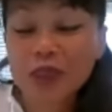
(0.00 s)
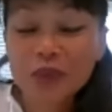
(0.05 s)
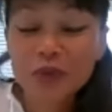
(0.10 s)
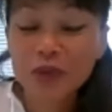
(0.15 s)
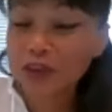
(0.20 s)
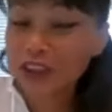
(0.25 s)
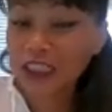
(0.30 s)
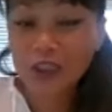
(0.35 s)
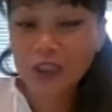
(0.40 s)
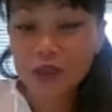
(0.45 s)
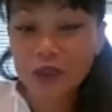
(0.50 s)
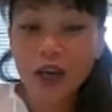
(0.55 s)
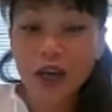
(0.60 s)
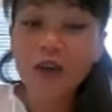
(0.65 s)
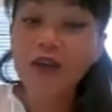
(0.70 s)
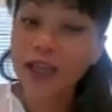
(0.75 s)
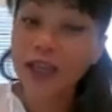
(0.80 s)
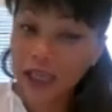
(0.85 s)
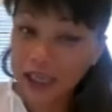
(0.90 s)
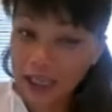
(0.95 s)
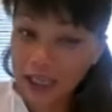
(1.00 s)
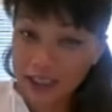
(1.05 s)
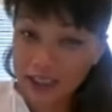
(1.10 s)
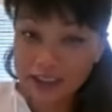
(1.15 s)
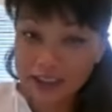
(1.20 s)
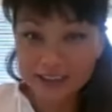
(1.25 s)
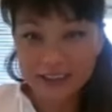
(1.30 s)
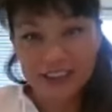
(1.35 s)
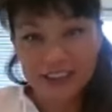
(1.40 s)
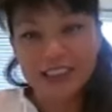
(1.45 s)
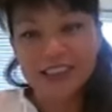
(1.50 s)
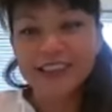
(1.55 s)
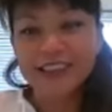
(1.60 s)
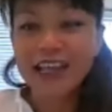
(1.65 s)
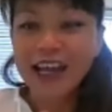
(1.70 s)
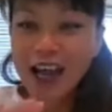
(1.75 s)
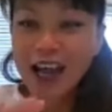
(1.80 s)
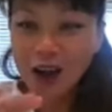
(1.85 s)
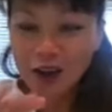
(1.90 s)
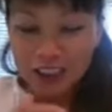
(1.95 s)
people tell you, okay,
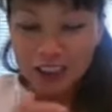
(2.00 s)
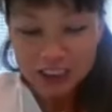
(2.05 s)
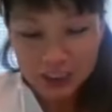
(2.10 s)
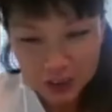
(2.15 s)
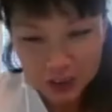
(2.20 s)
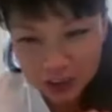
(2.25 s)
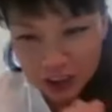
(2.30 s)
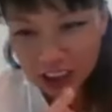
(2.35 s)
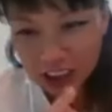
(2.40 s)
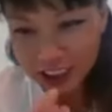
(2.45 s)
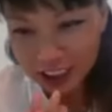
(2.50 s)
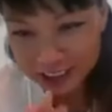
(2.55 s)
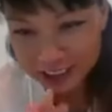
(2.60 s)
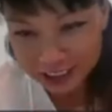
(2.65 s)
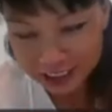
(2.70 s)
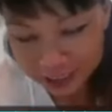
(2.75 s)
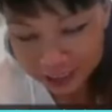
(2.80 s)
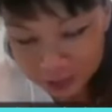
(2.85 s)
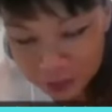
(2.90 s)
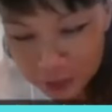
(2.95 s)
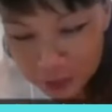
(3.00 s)
now literature is